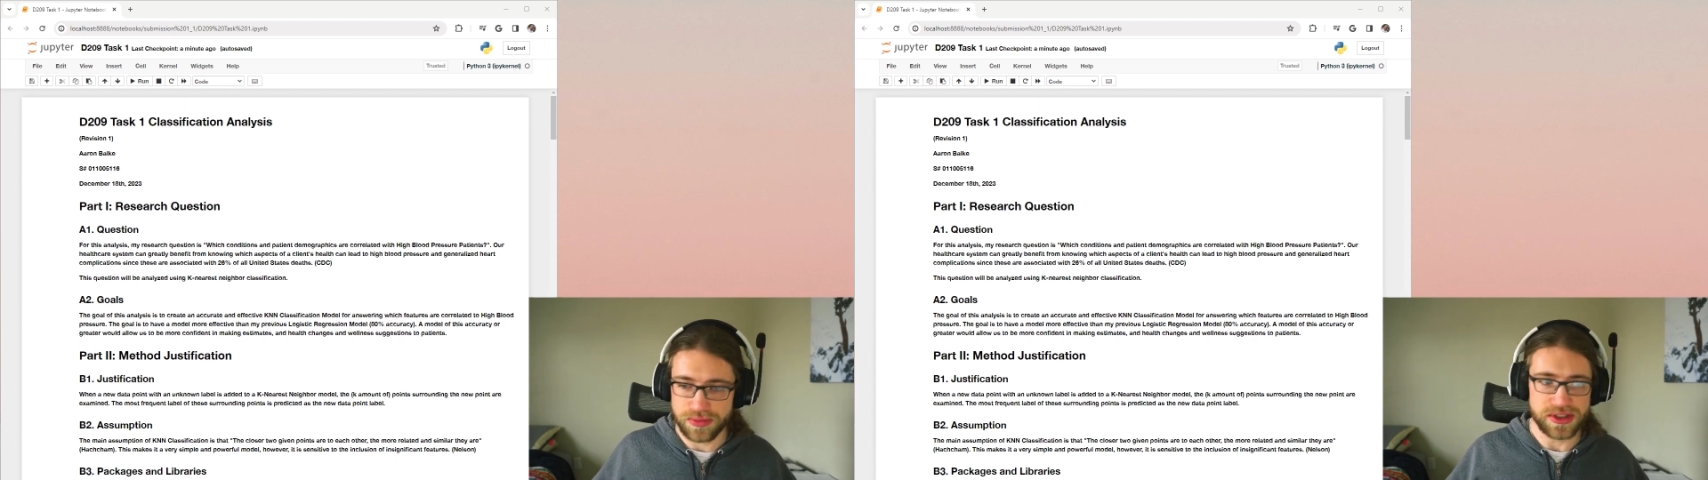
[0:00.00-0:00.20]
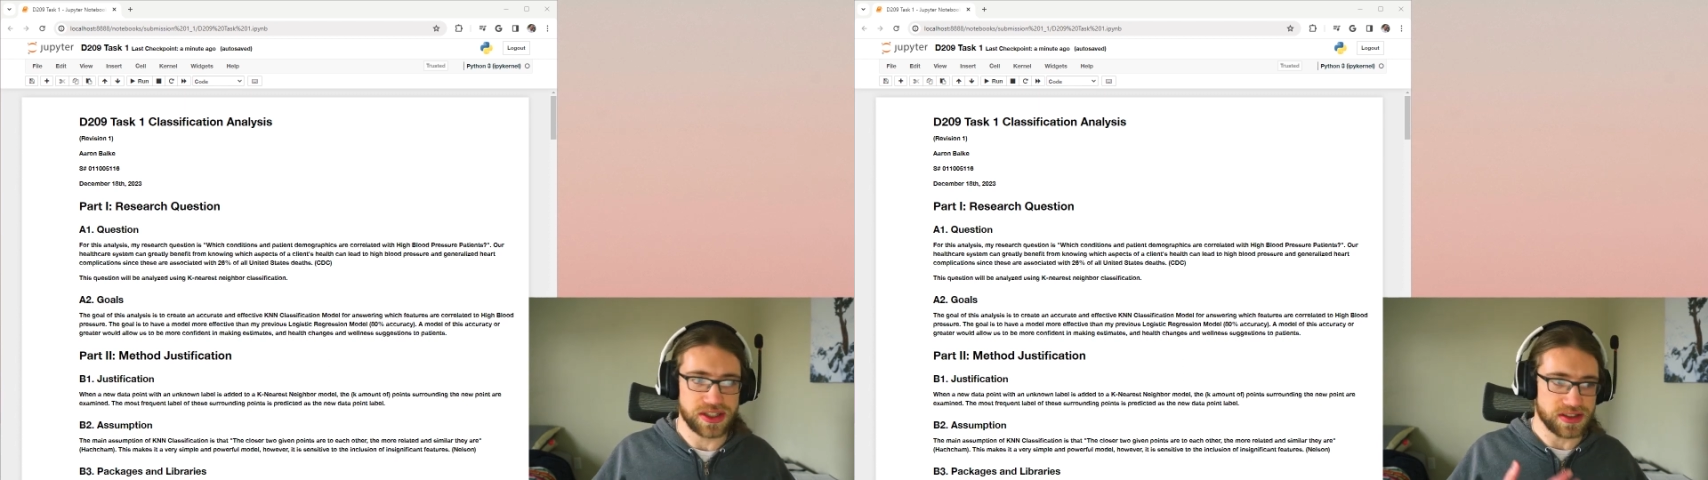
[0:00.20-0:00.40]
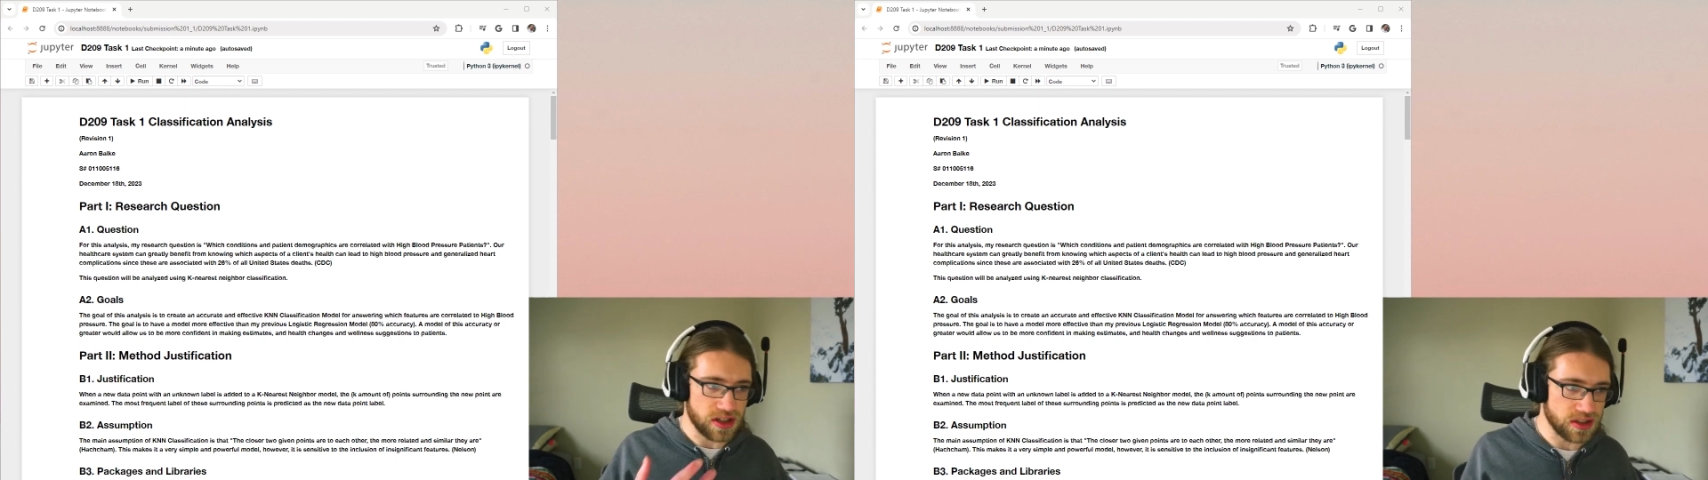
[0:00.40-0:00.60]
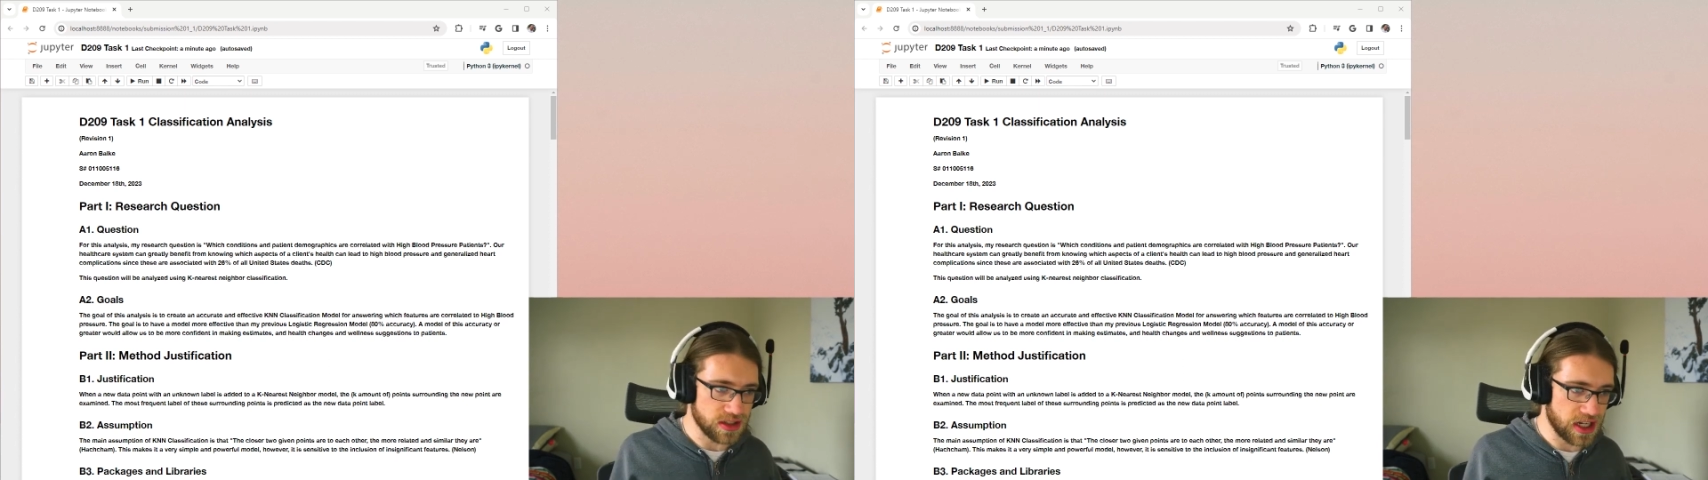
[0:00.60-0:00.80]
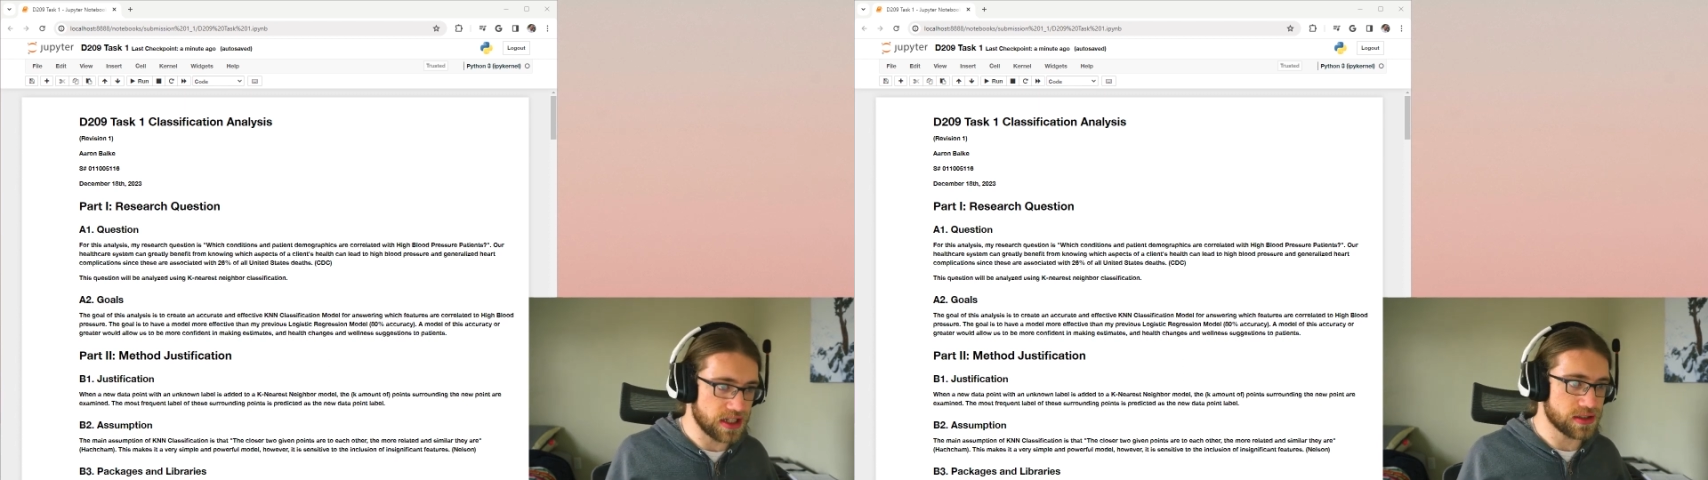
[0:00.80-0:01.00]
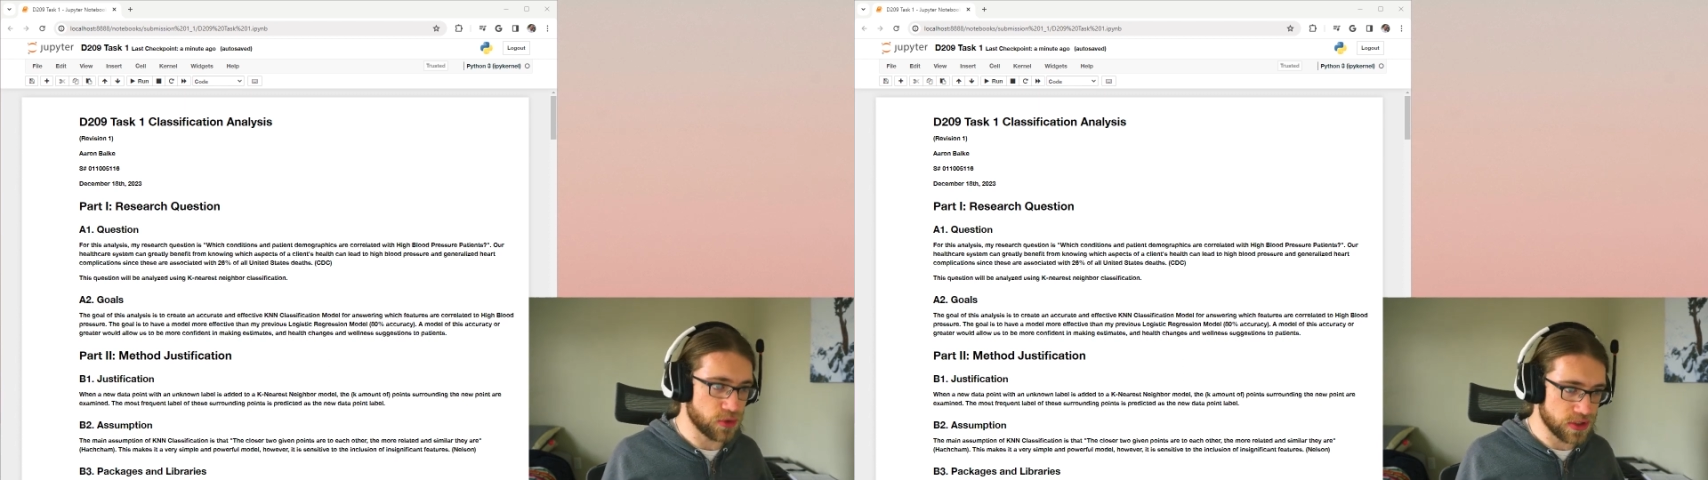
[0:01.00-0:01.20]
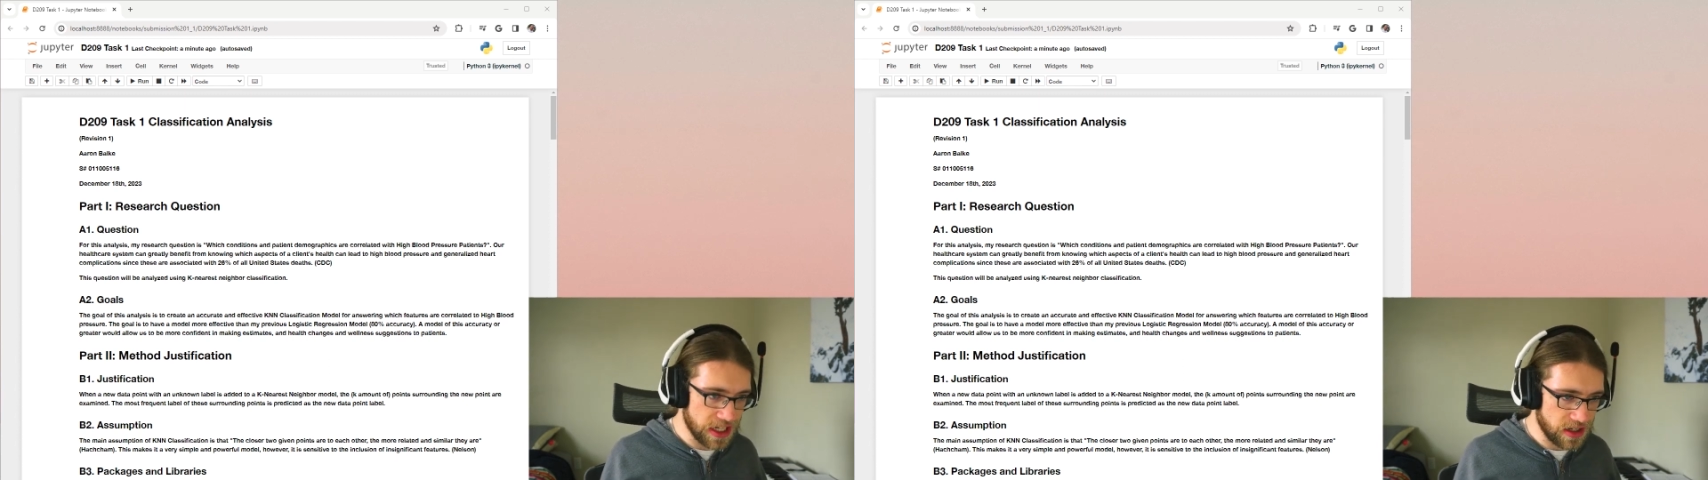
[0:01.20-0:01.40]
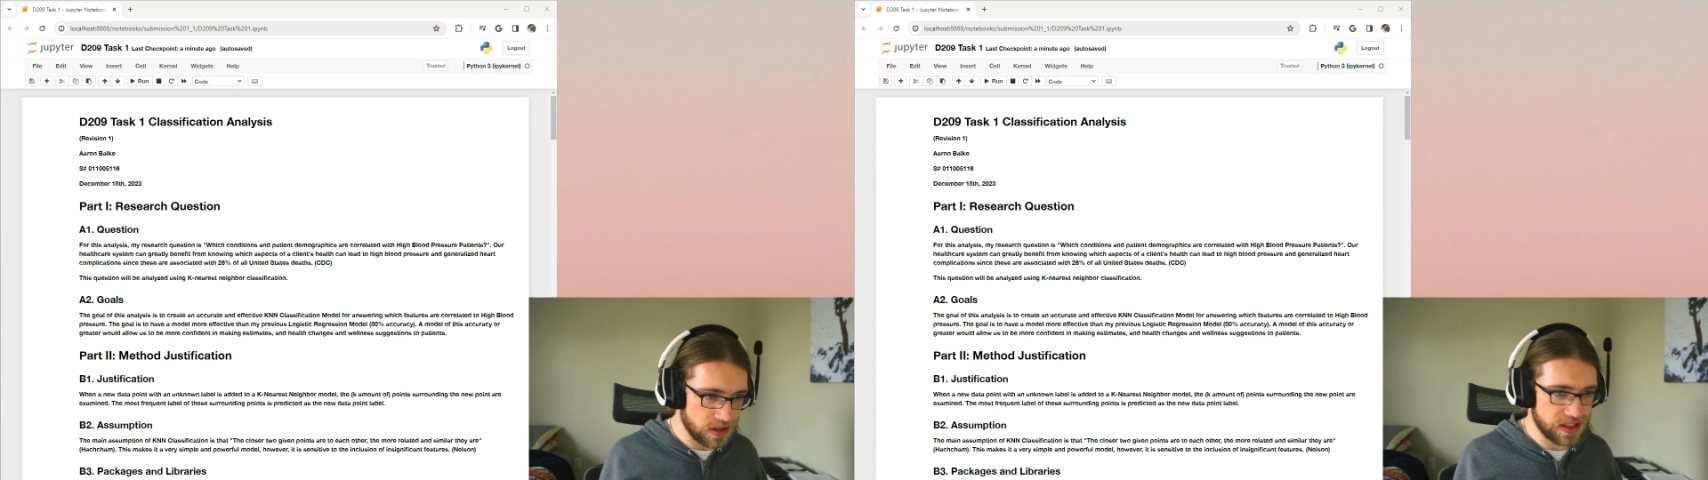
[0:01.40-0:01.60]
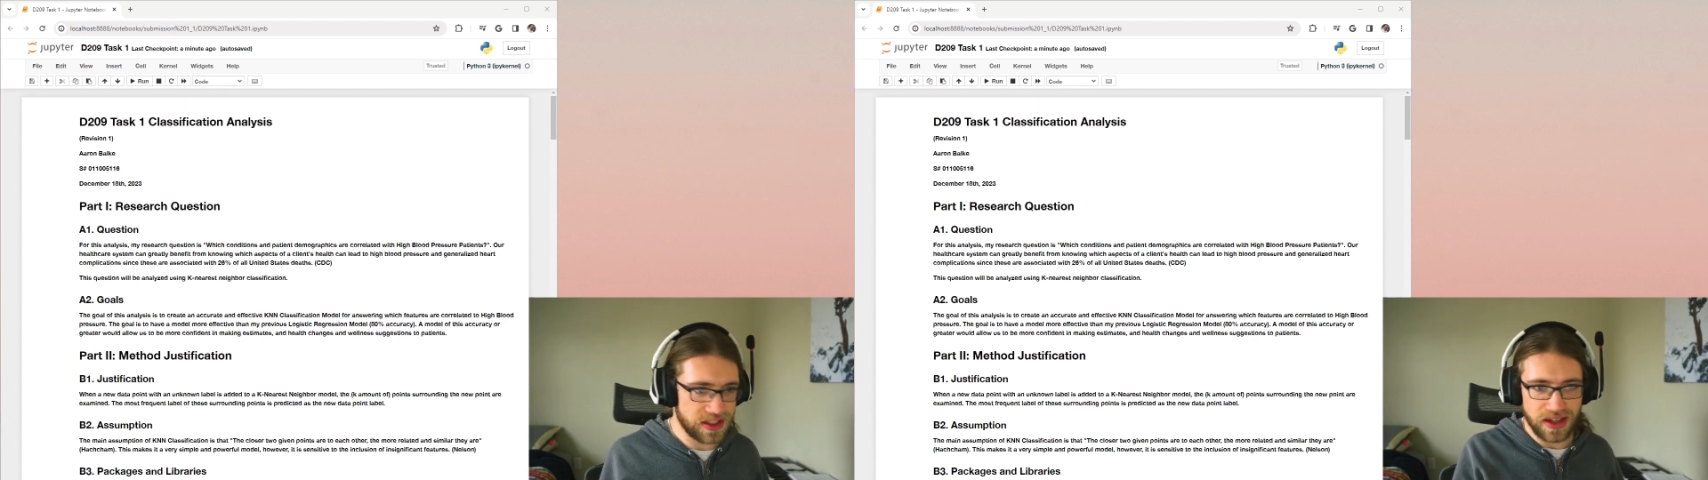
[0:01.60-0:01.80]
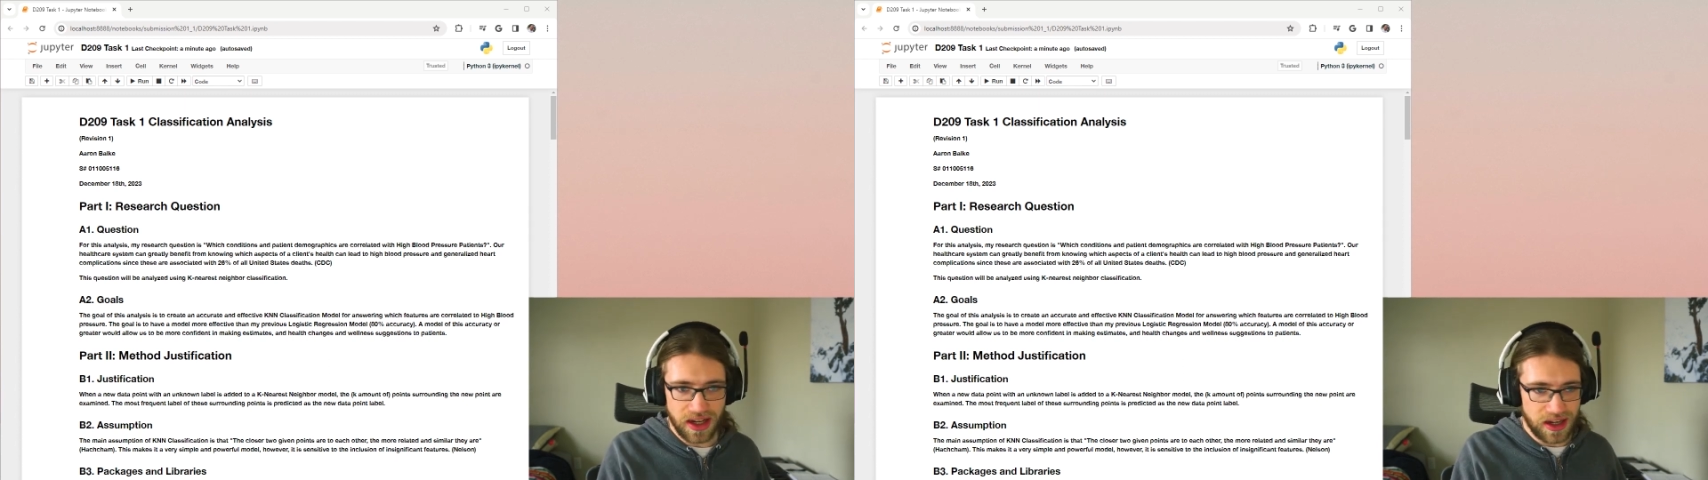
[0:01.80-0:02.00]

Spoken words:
which is all-cause mortality.